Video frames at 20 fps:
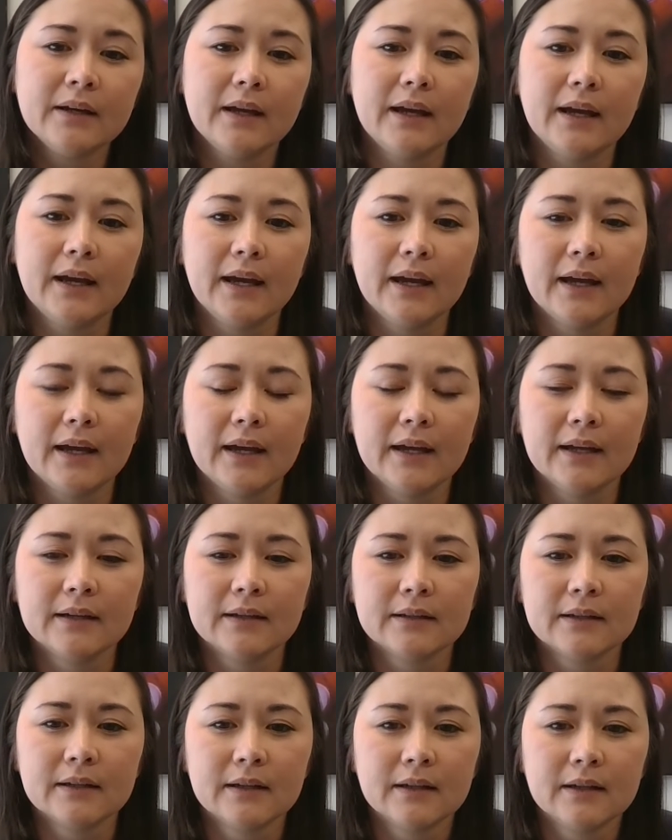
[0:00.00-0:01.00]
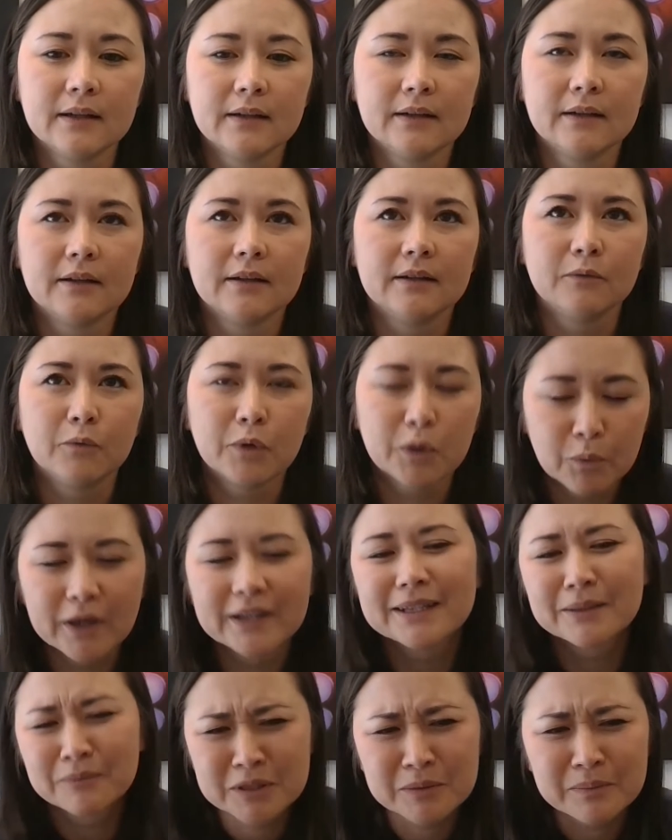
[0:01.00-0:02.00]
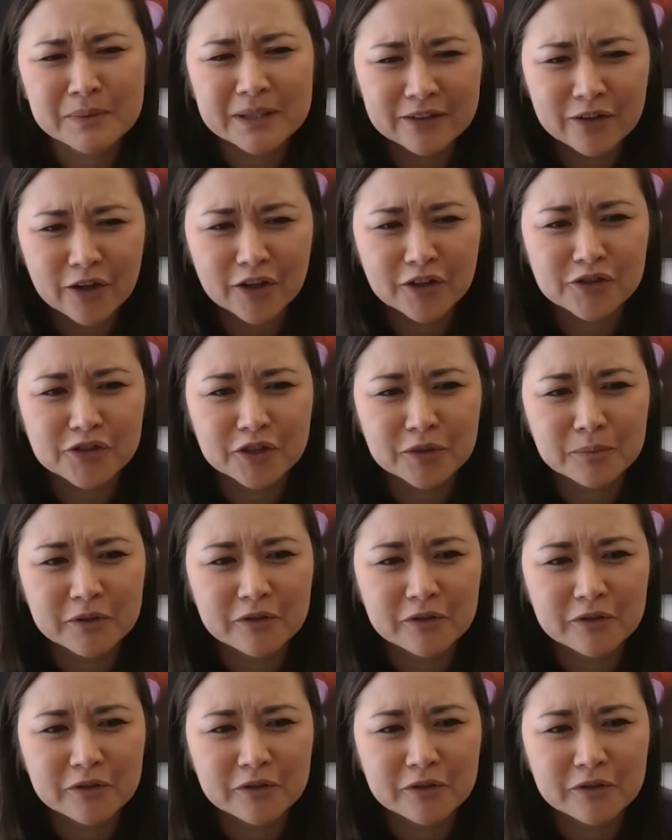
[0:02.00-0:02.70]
And we want them to be larger